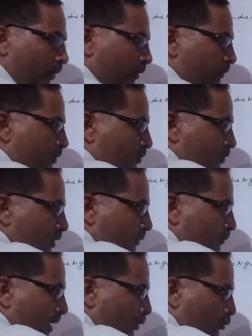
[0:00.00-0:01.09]
It means g
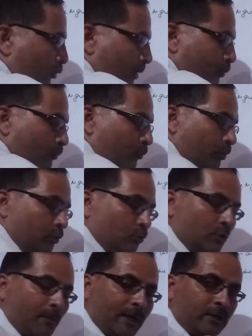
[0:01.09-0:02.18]
value we have to put into
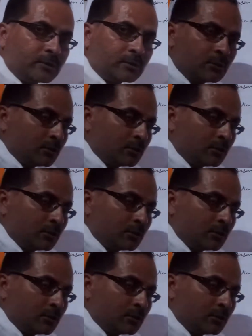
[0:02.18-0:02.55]
the minus.